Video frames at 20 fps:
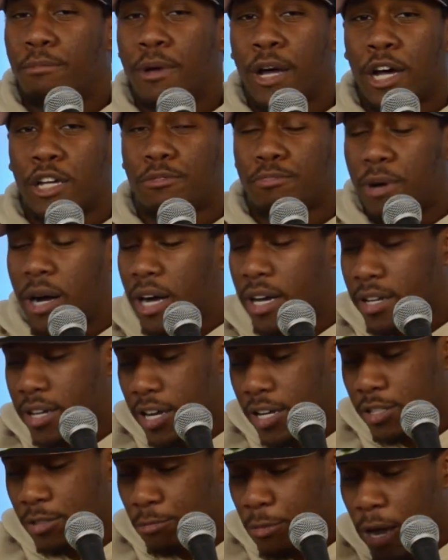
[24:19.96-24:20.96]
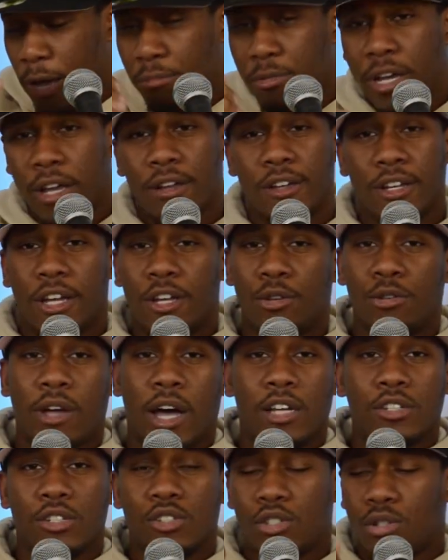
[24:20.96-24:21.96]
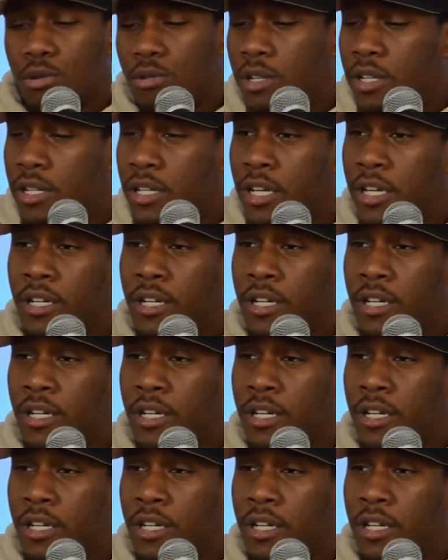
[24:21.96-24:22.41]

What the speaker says: of Bounds podcast. I'm hyped that you guys are tuning